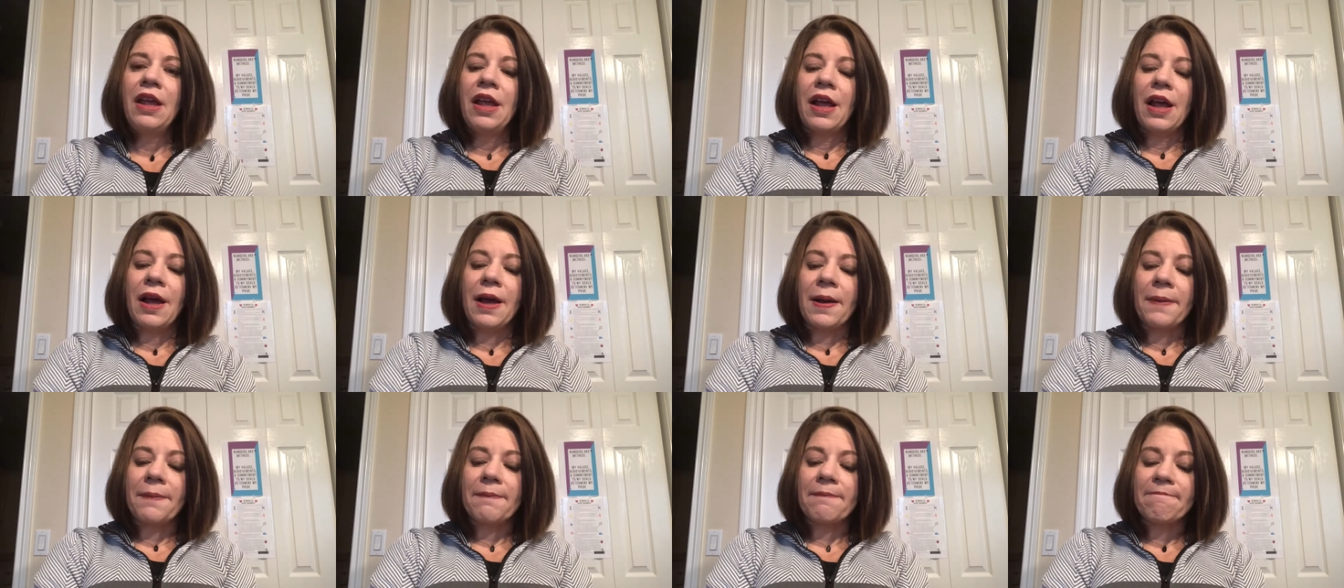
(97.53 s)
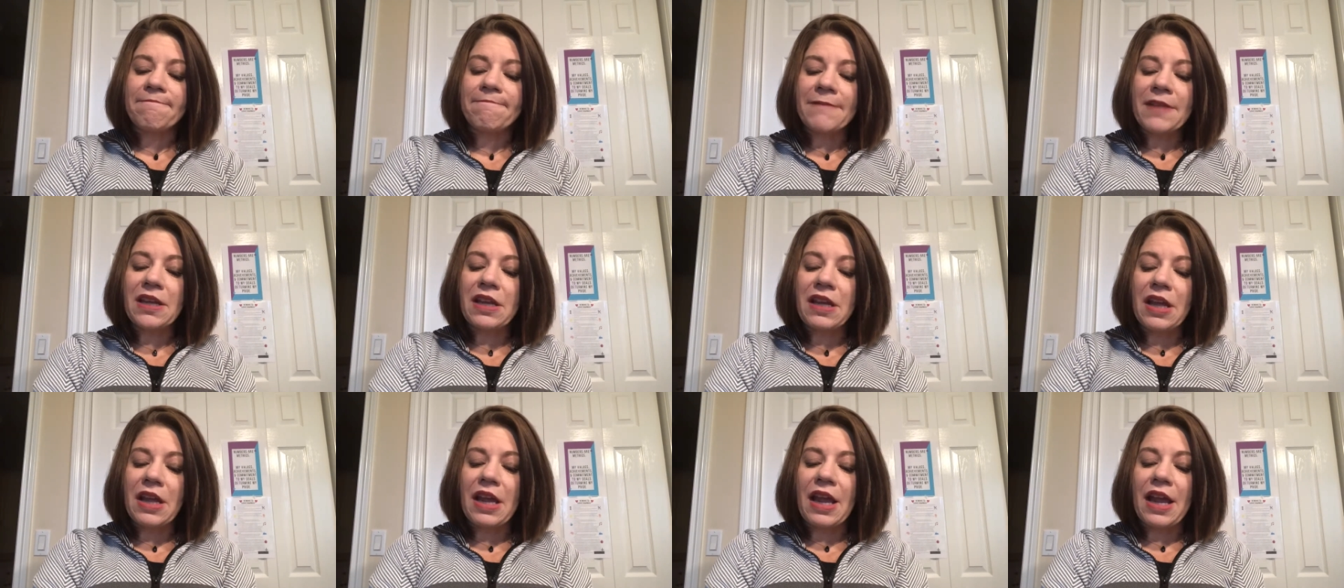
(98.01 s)
Um,
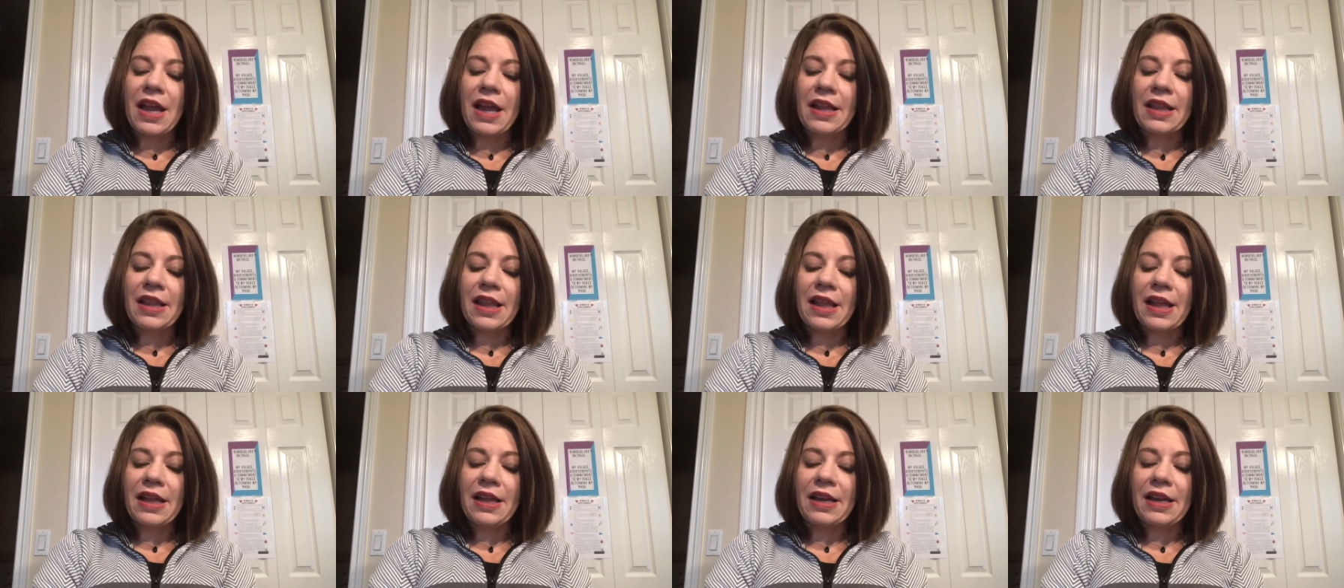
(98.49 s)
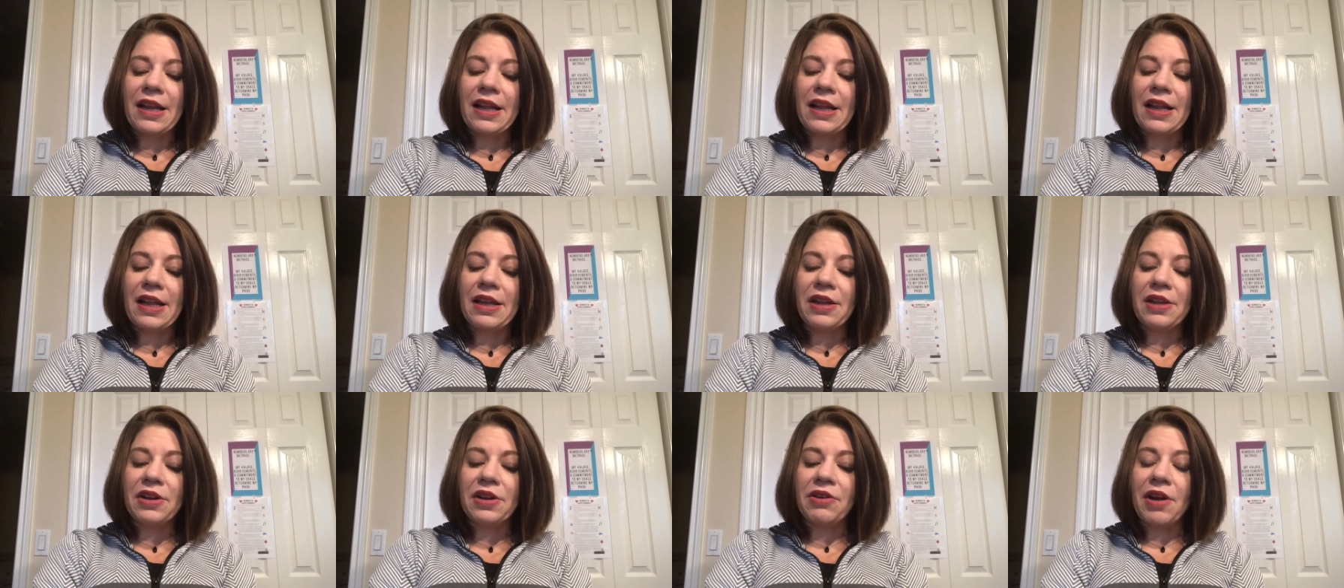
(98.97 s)
and then,
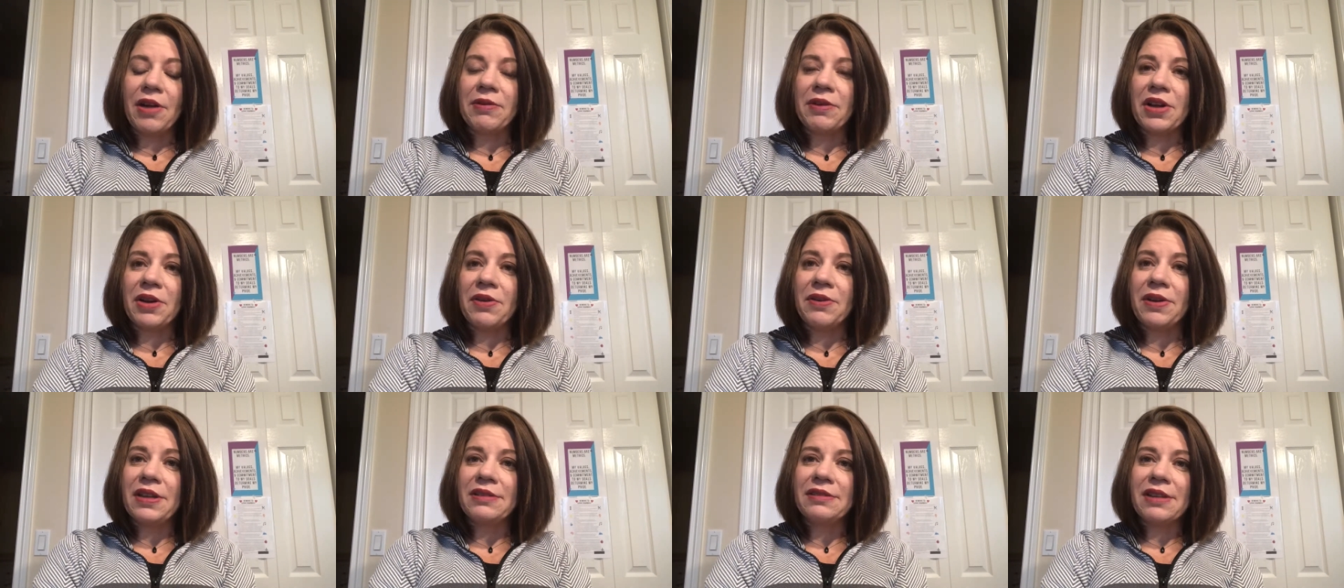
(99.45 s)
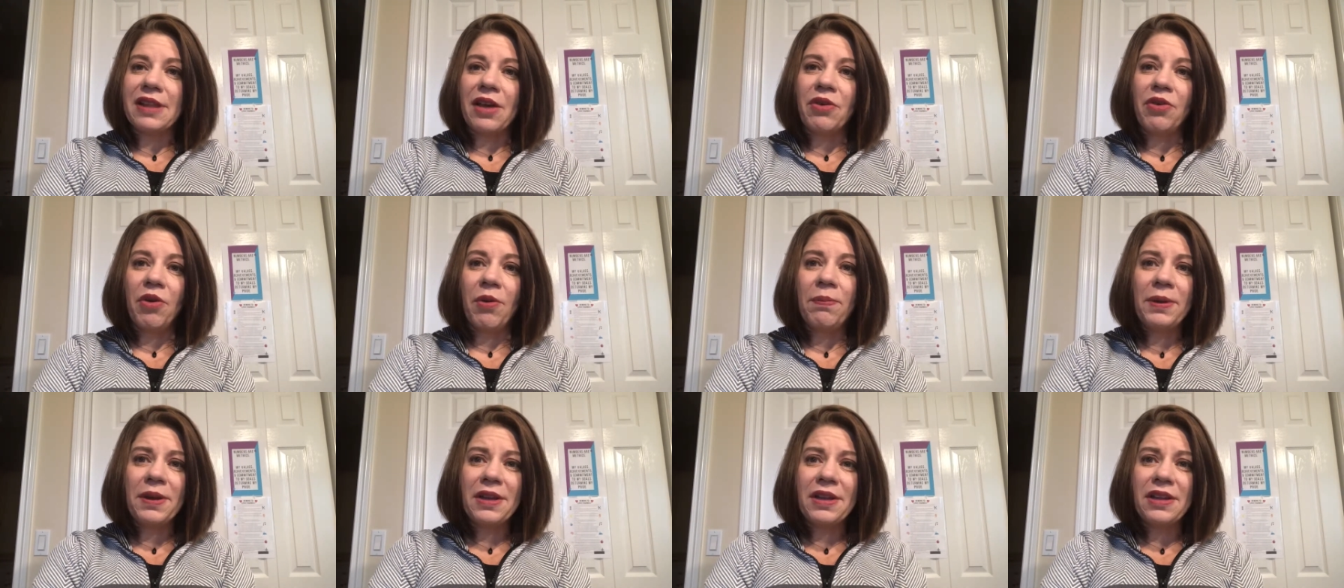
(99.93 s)
you know, I would go into that
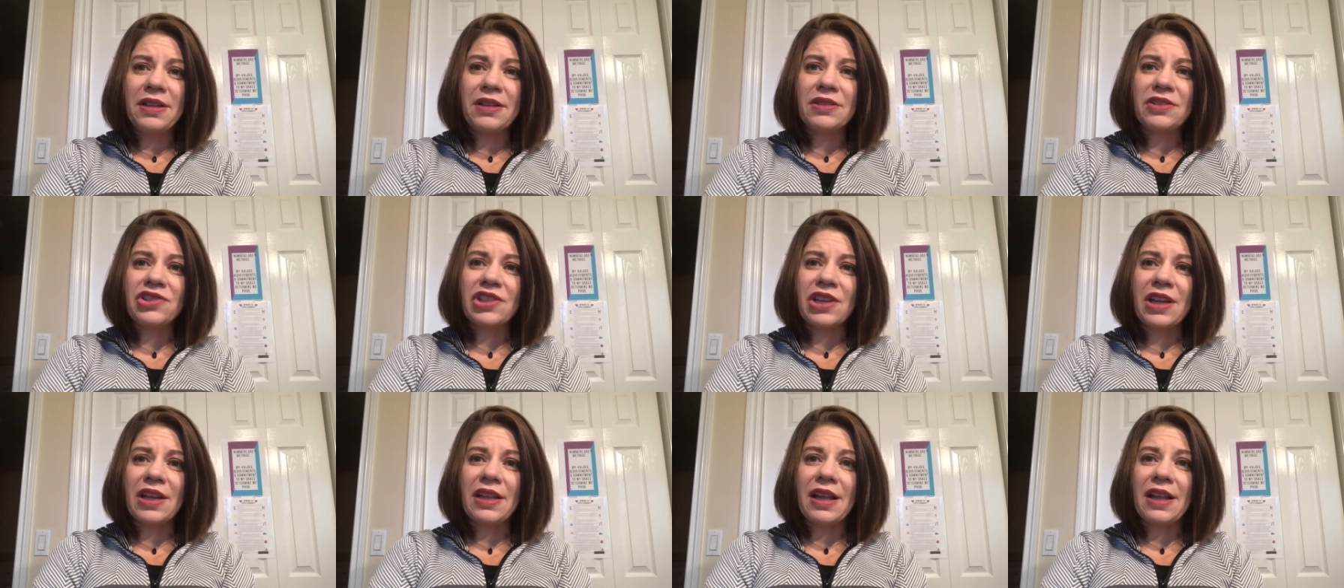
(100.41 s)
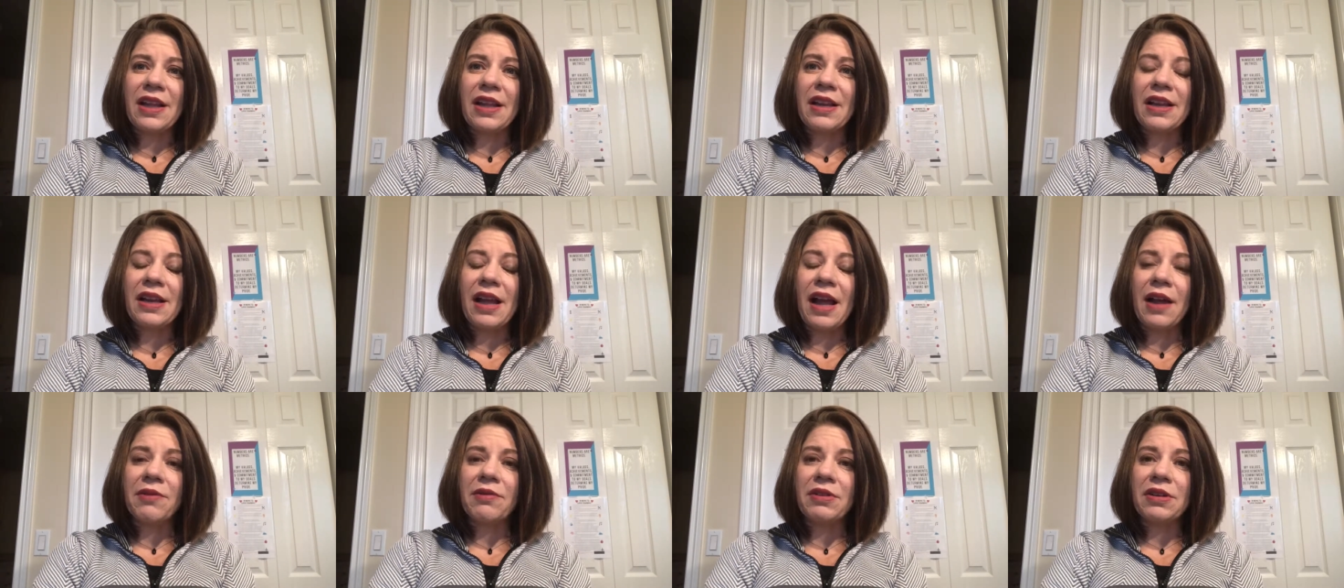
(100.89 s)
whole binge and
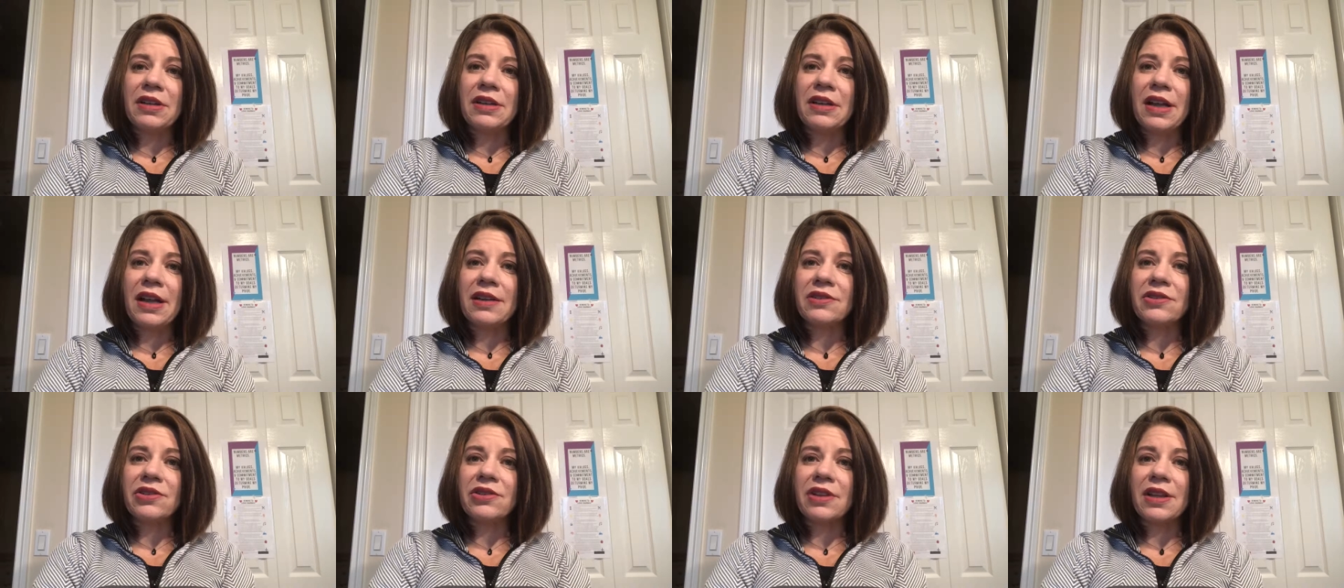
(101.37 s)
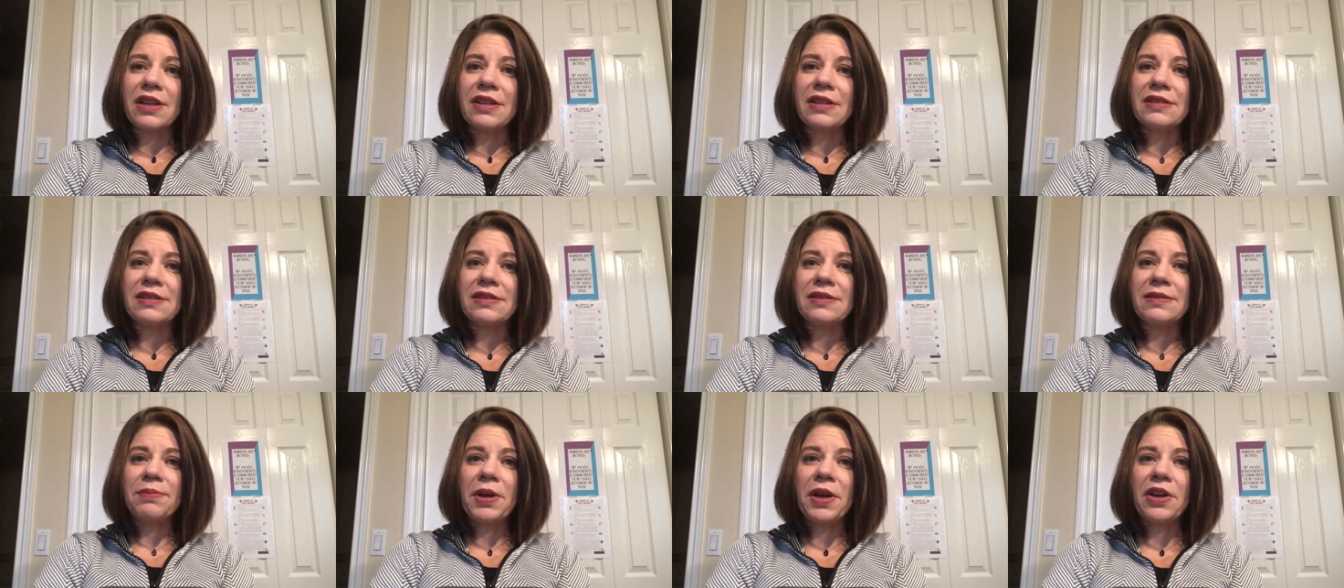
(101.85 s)
then I would enter
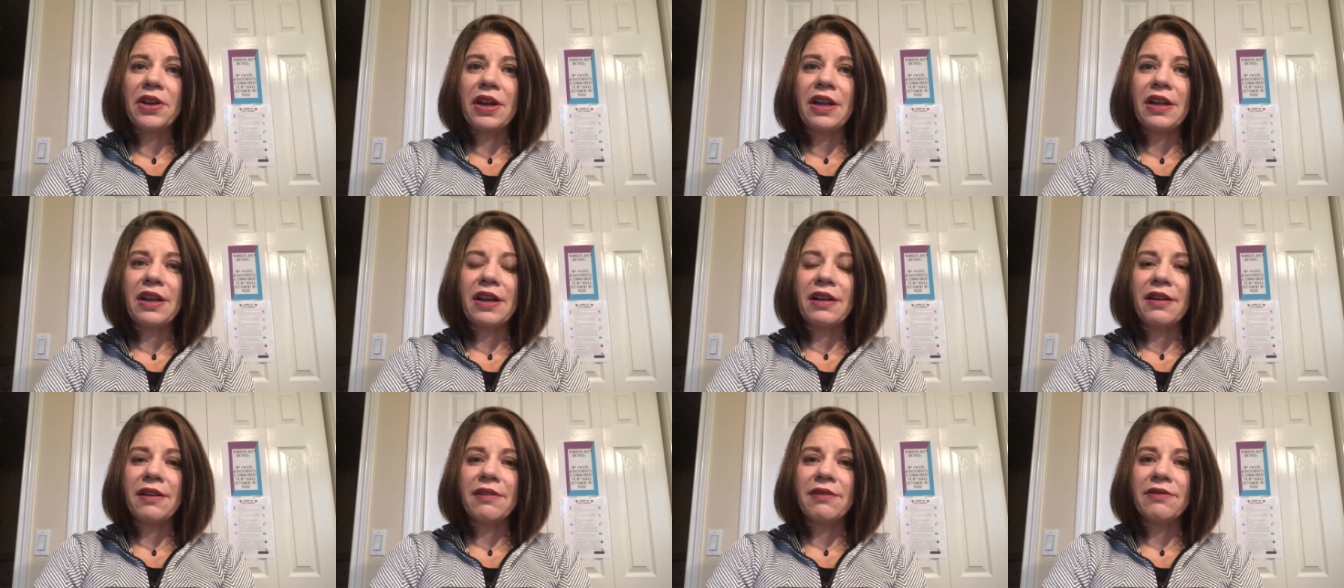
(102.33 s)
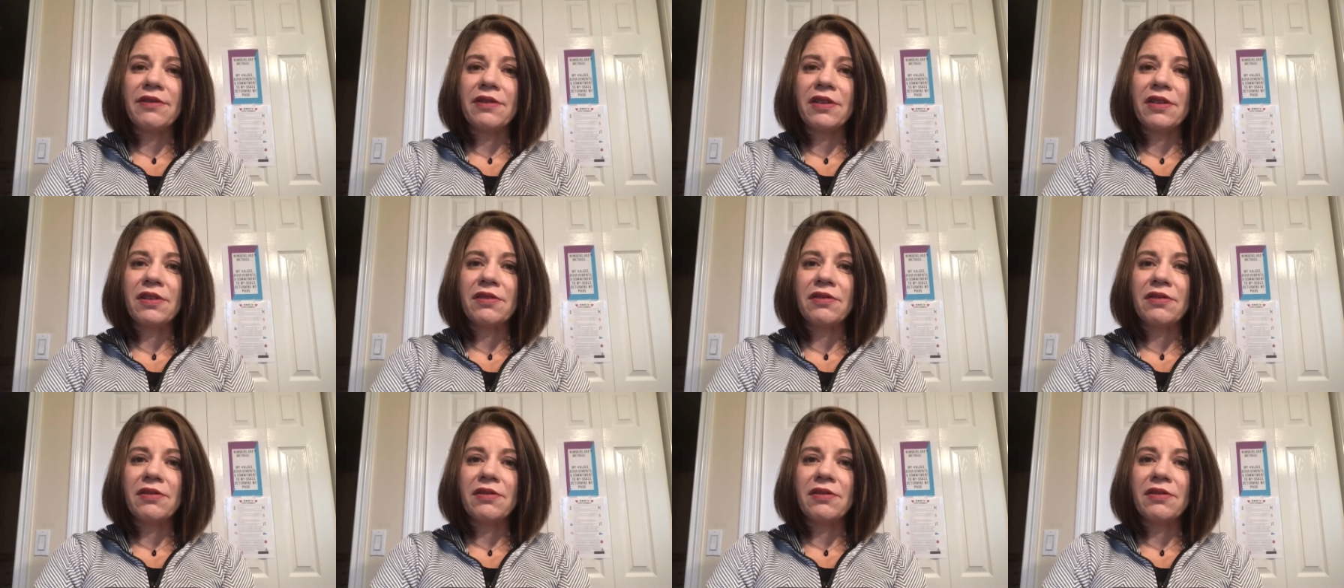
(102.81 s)
this period of